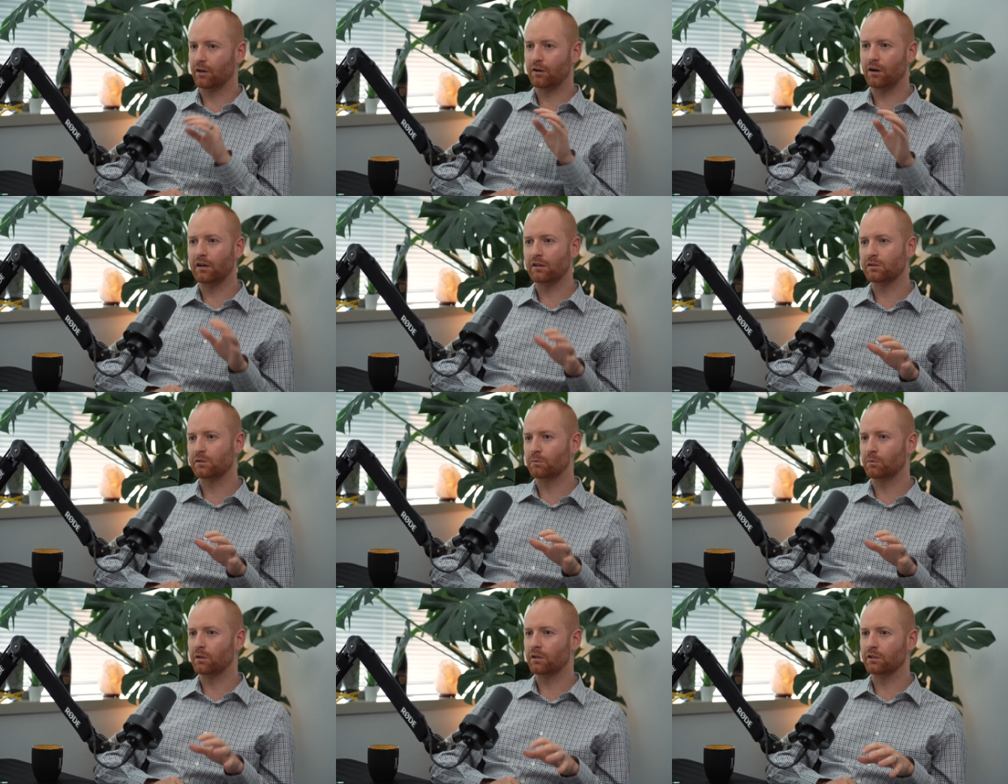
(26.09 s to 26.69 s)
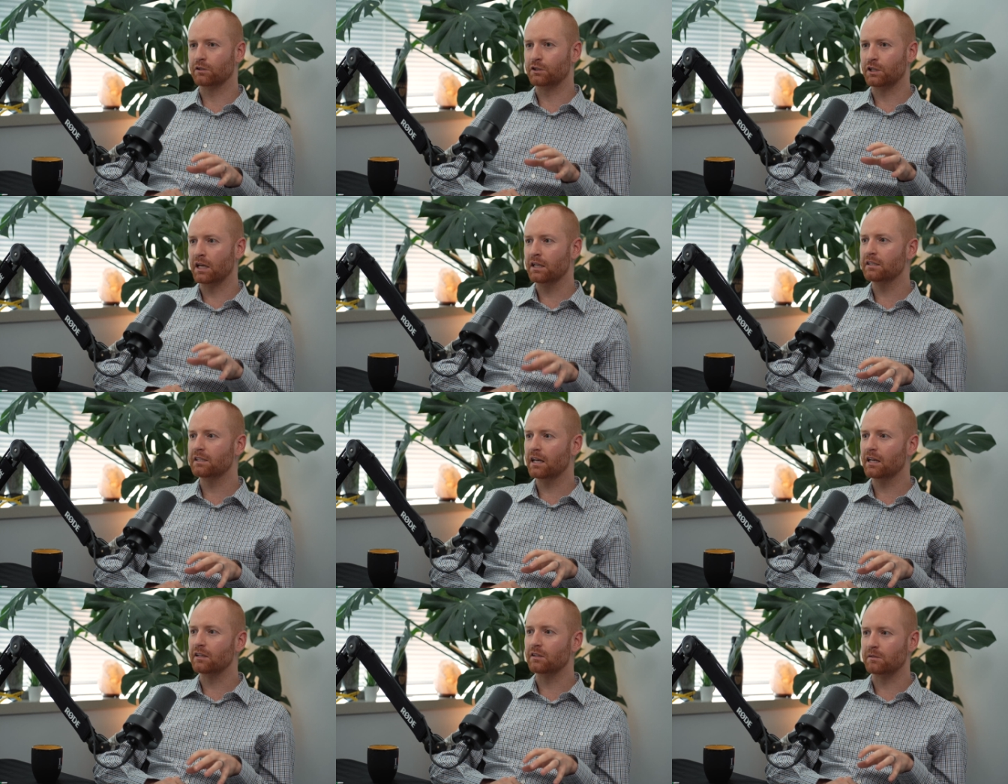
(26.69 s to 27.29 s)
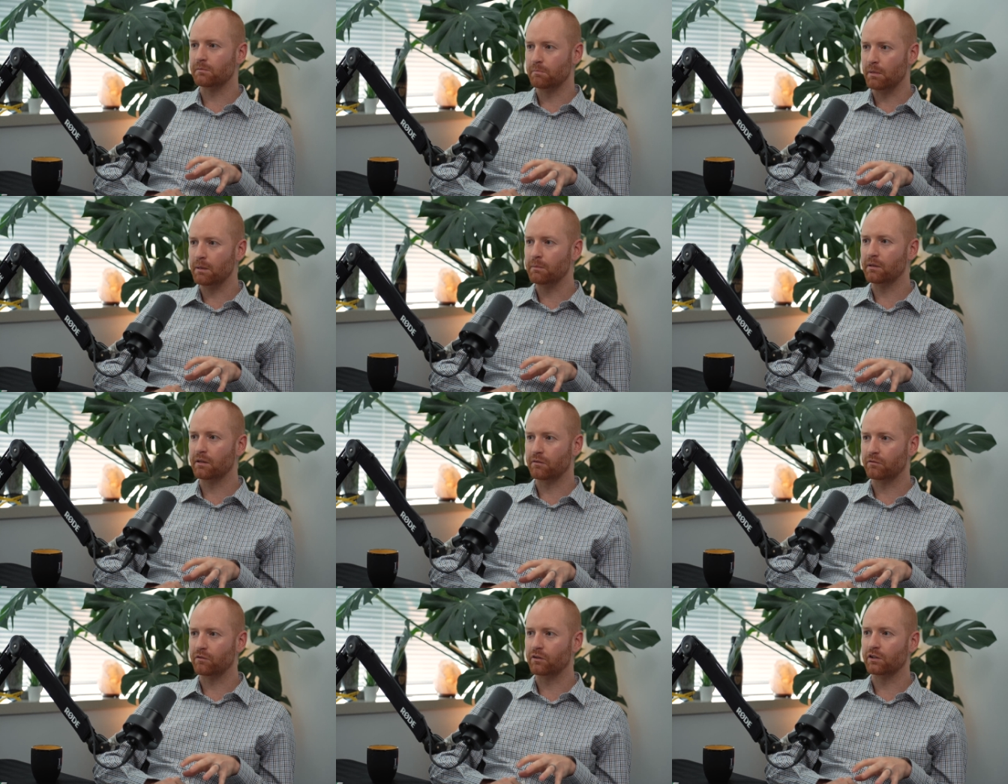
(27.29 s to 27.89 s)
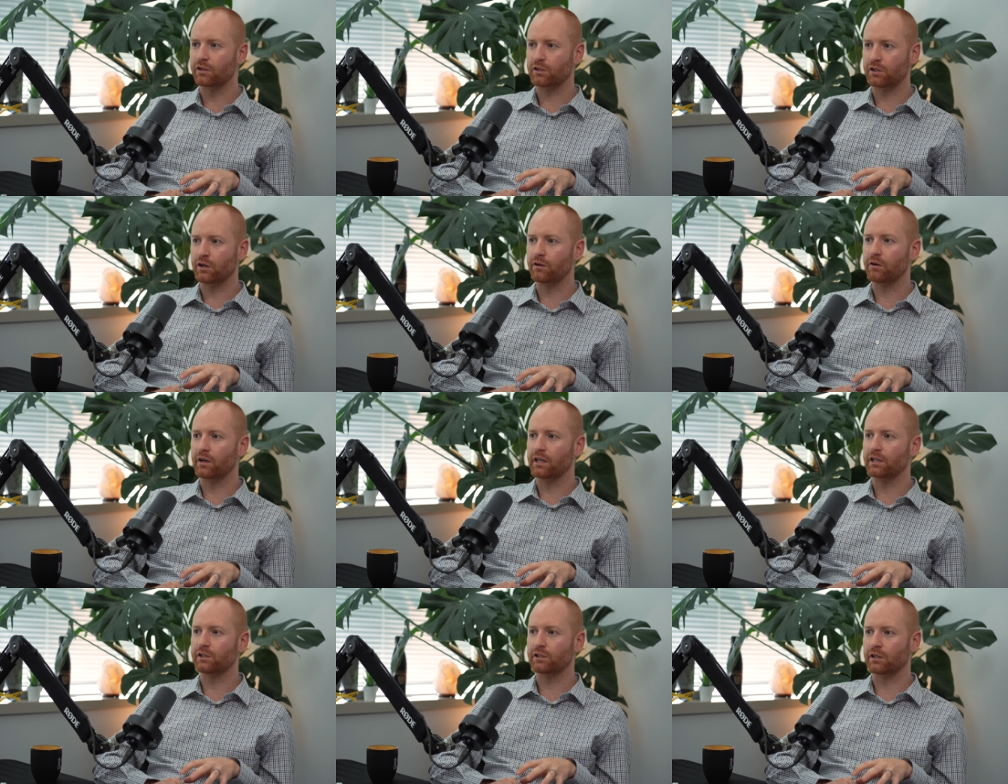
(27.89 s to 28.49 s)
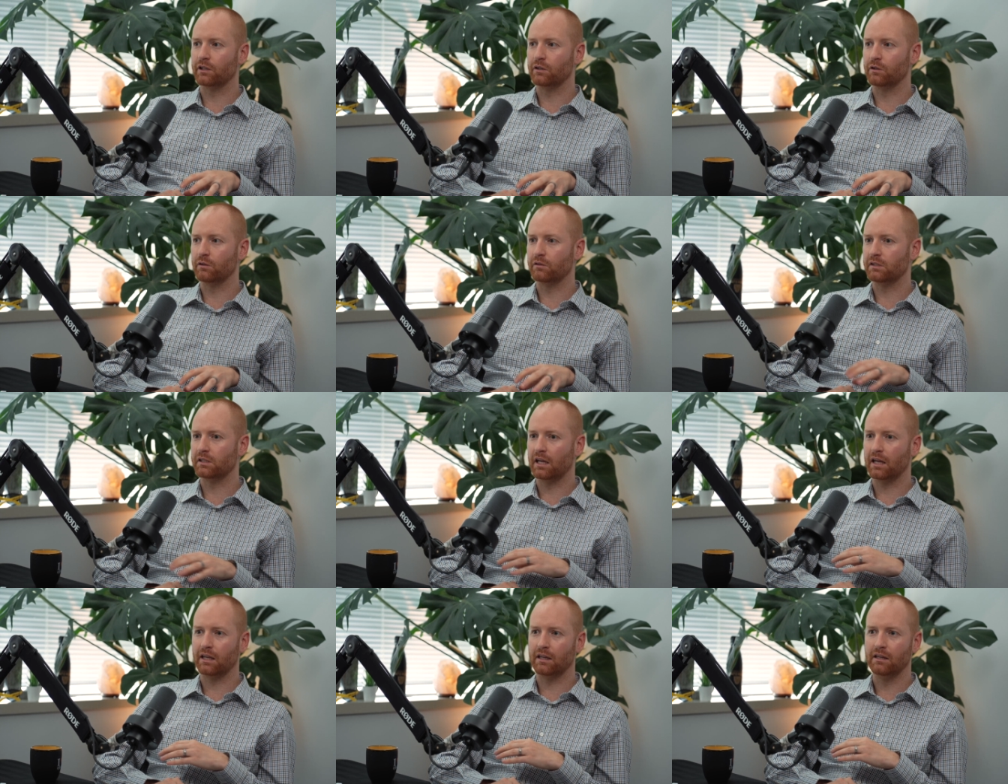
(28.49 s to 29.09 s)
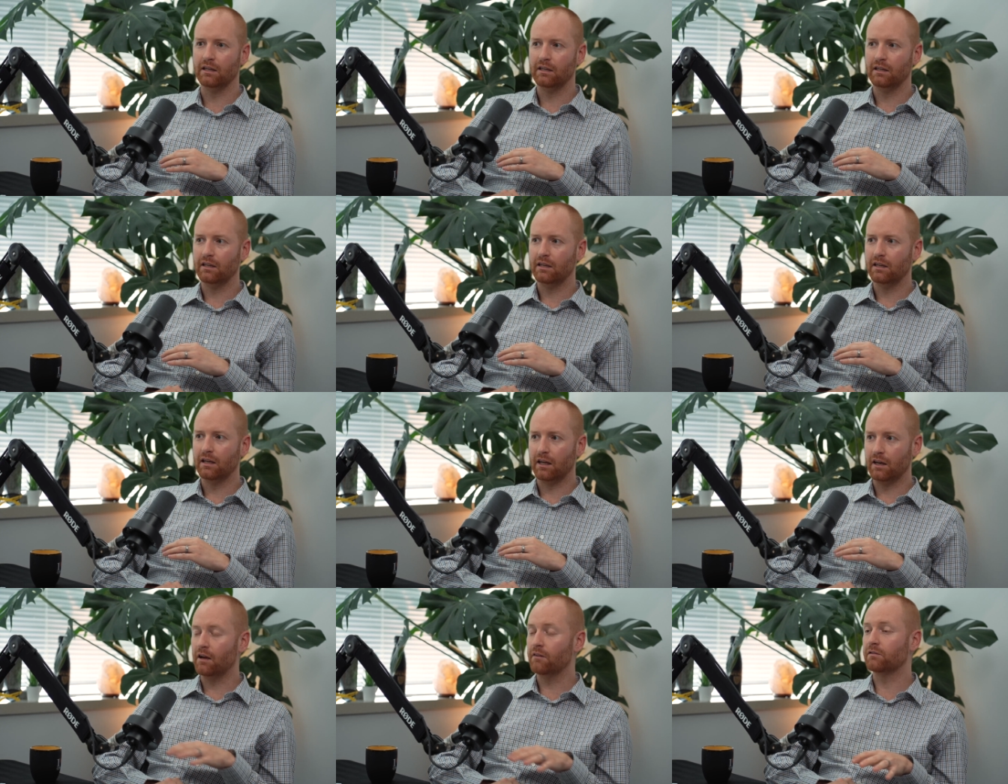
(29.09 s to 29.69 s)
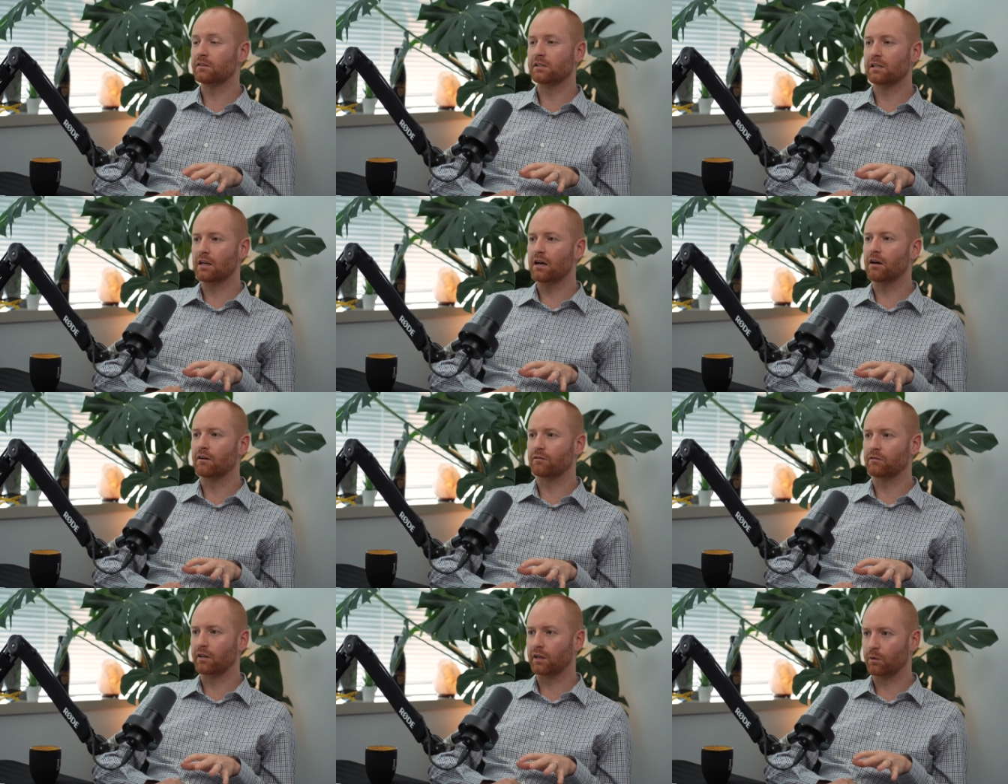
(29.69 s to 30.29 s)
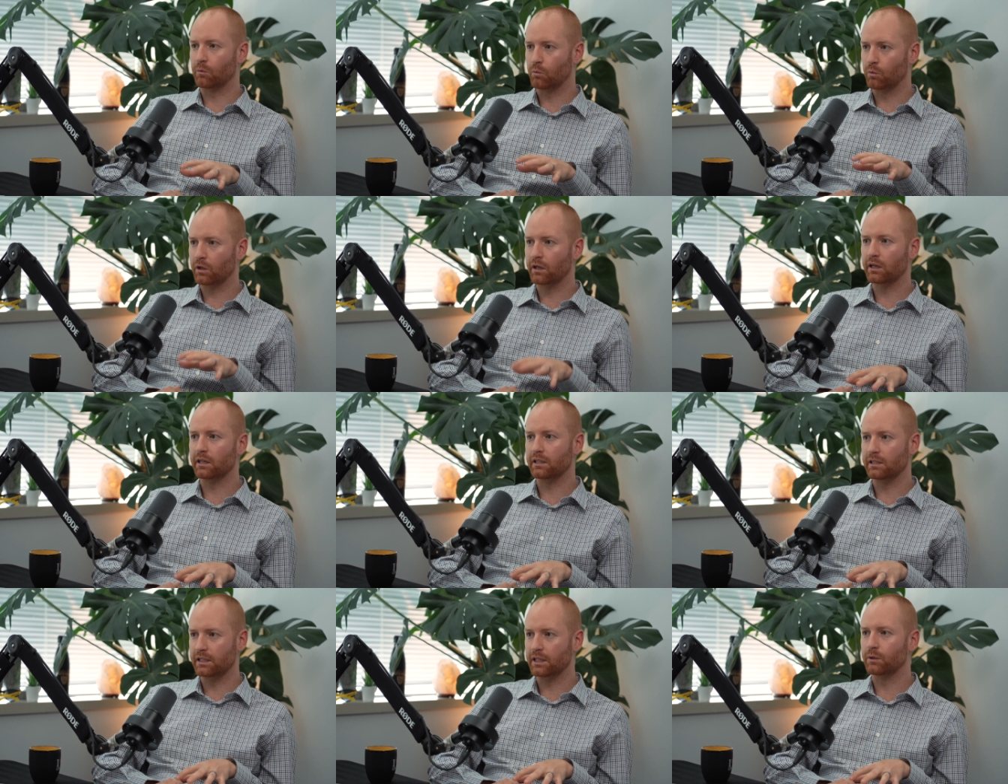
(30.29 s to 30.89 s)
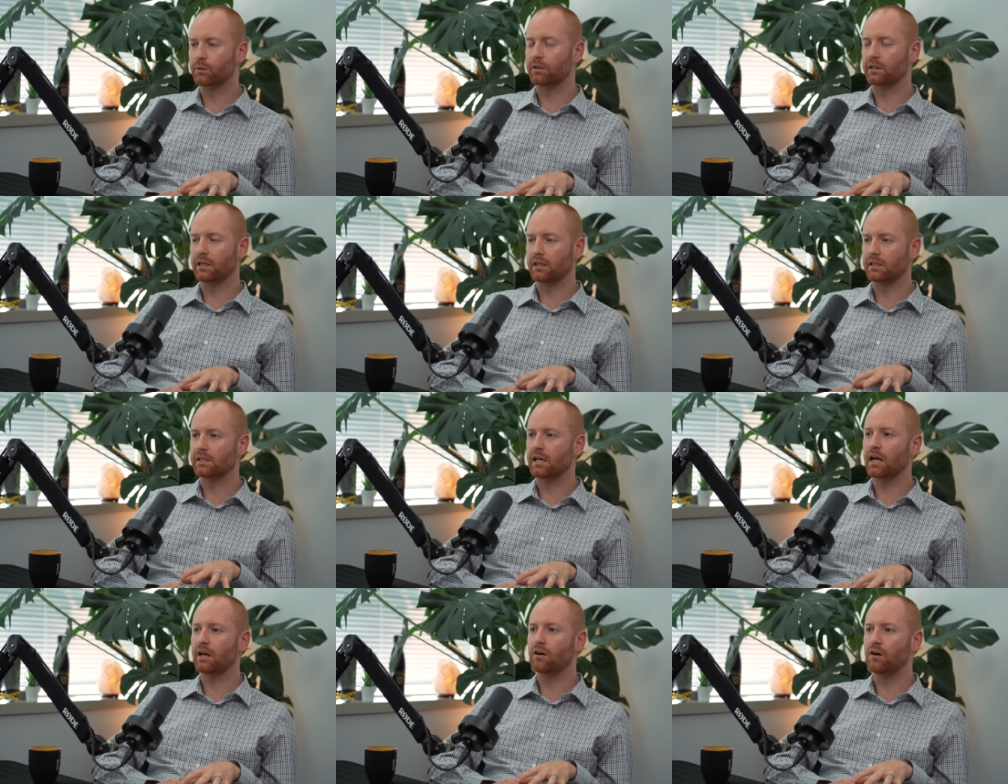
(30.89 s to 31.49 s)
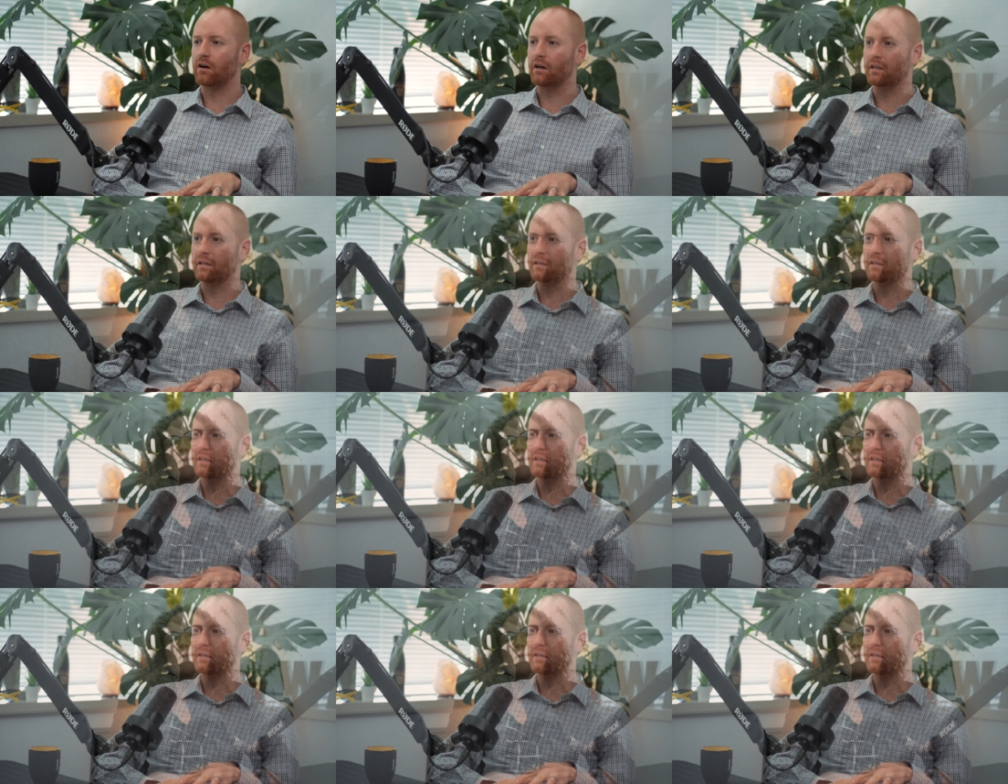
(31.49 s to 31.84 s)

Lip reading: across the world, Gen Z is maybe the first generation who said, enough is enough. Like, we're going to deal with this head on.